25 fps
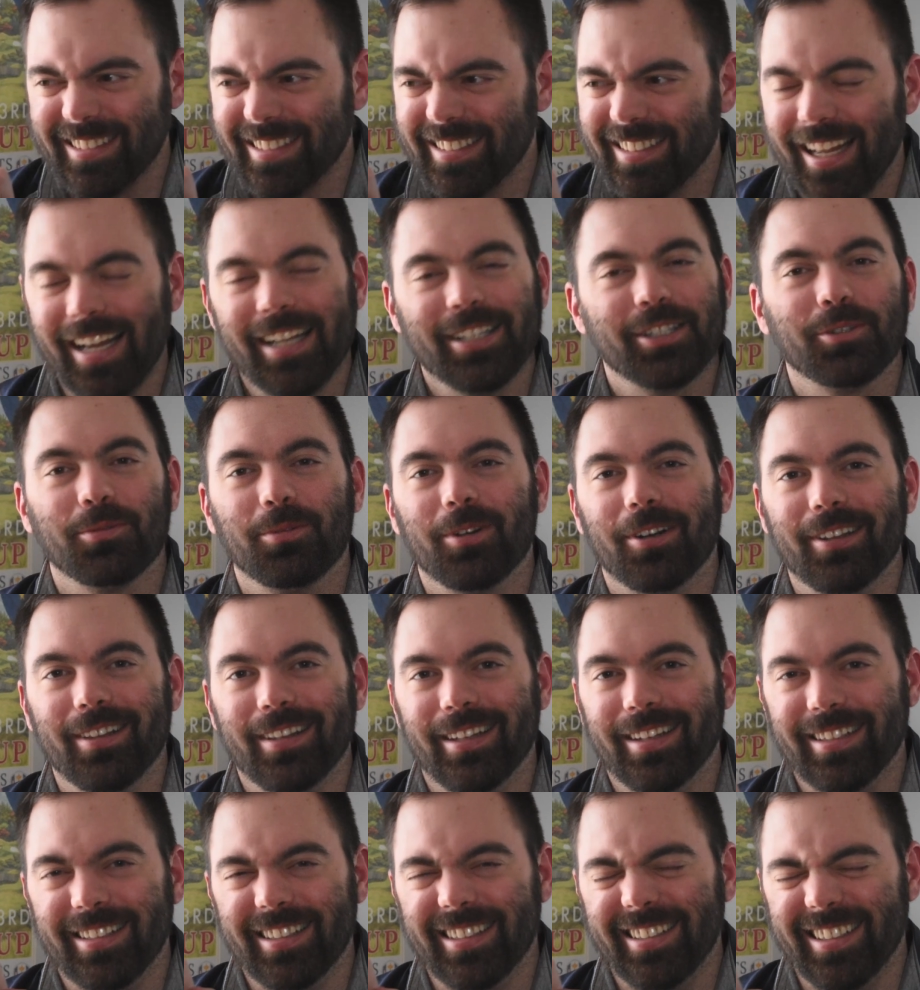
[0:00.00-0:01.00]
That's where
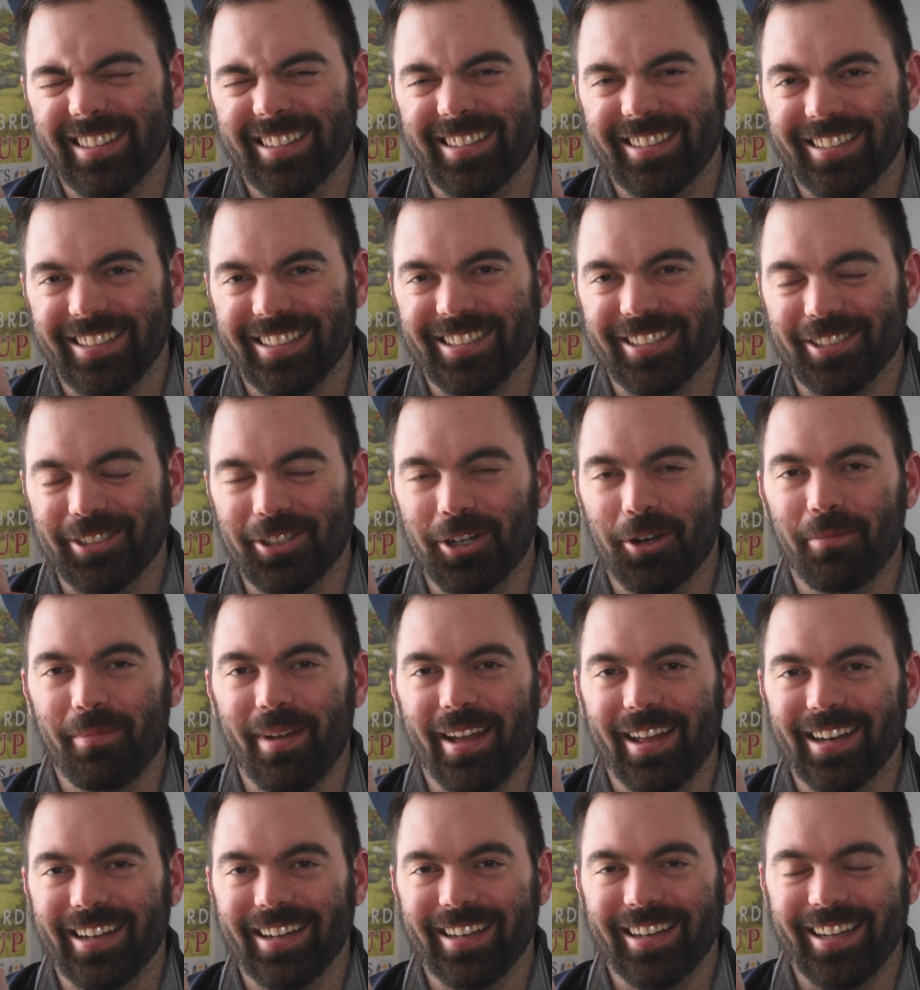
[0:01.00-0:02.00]
the
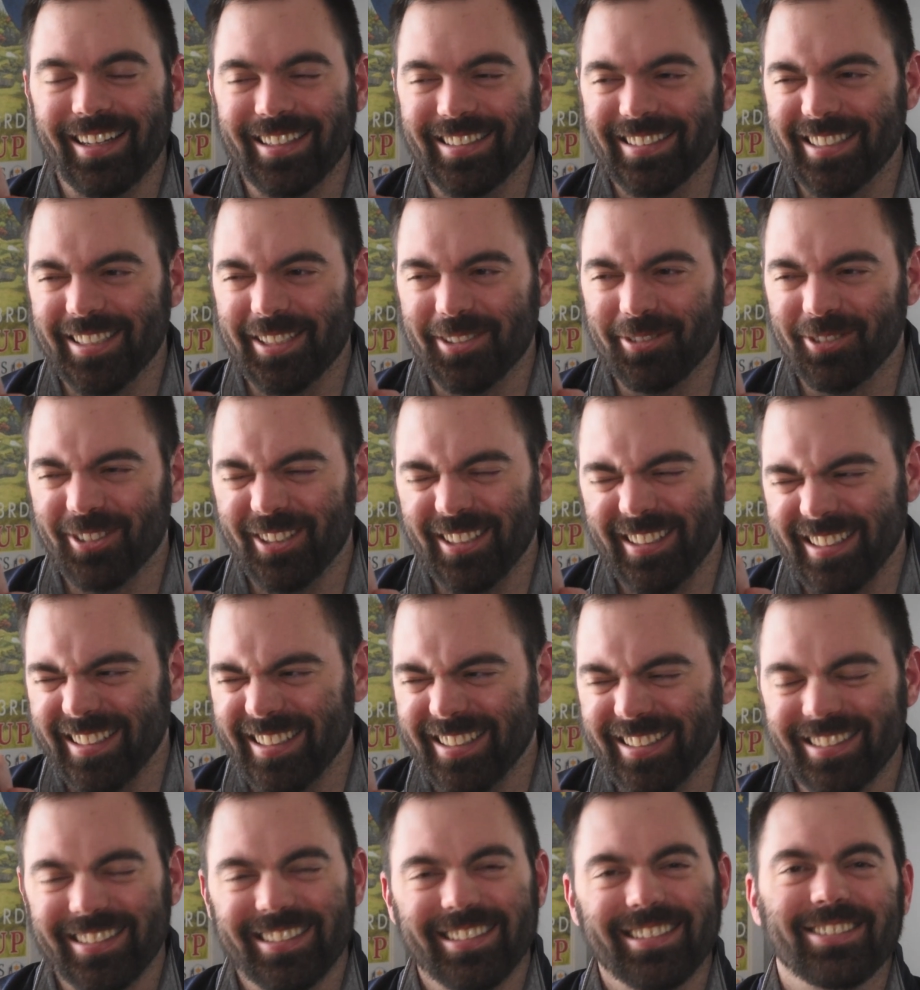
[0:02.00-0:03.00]
snowman on 18
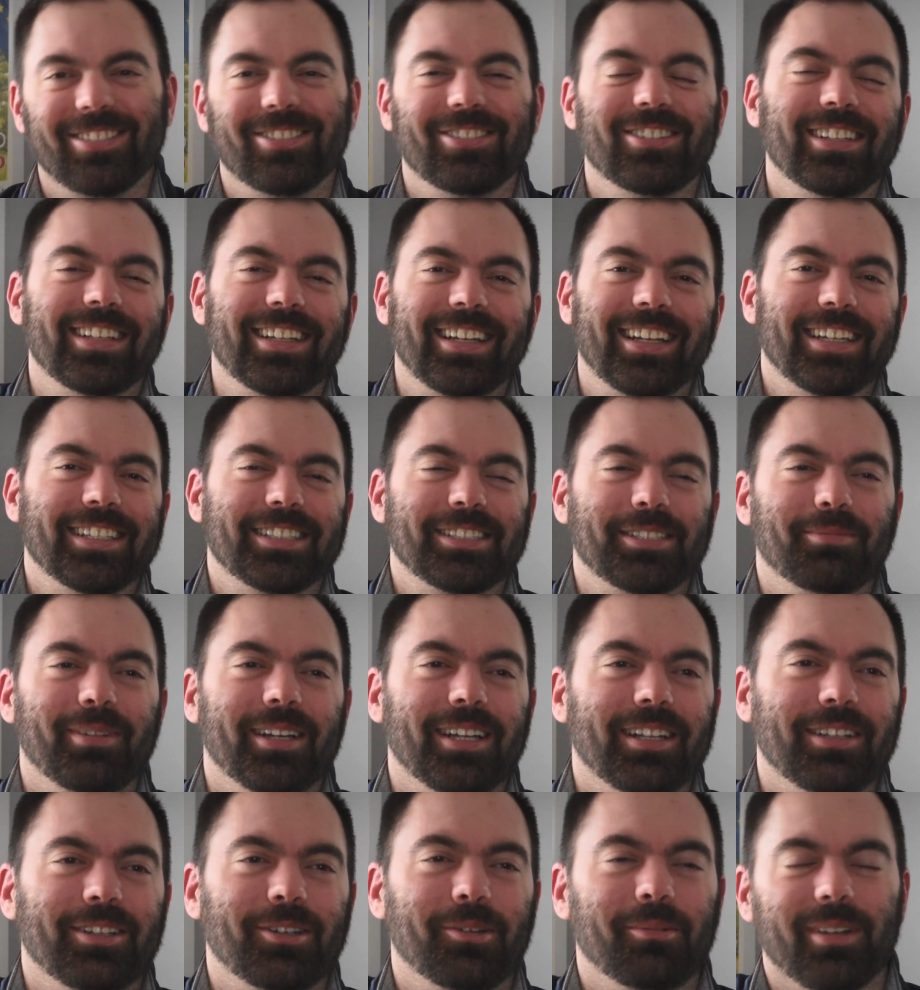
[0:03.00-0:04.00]
really gets me
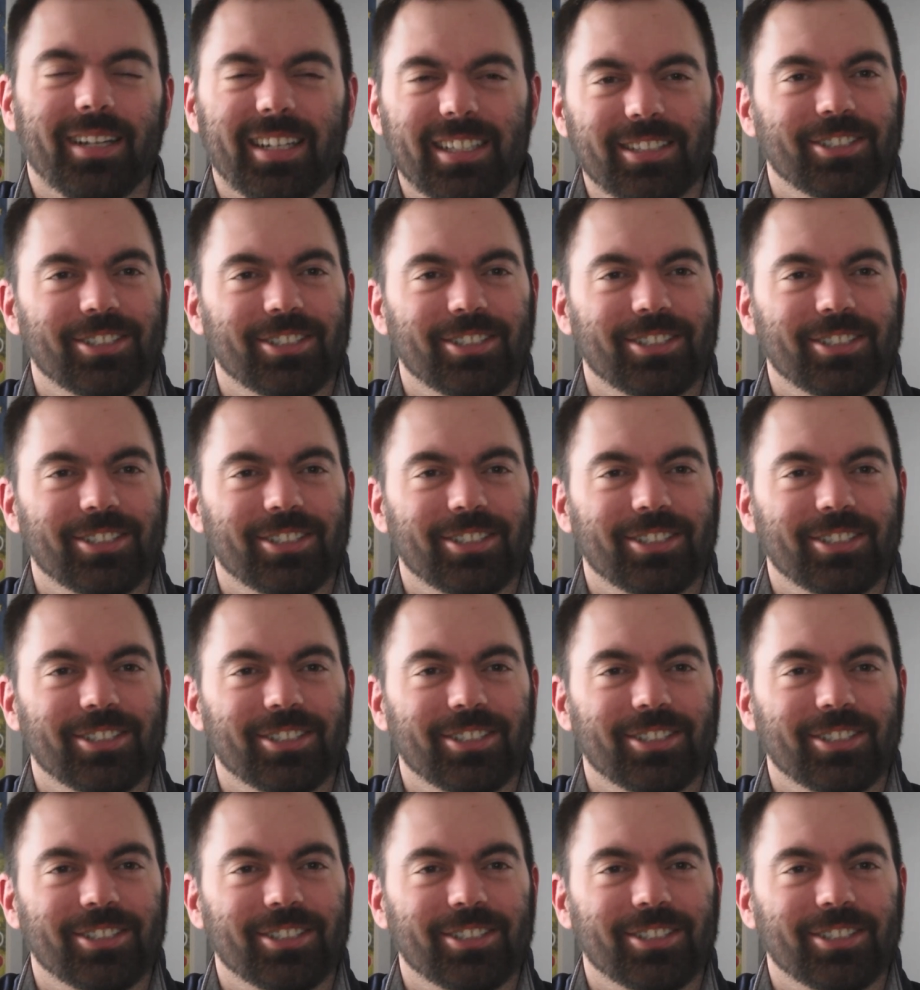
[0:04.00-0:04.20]
a little bit.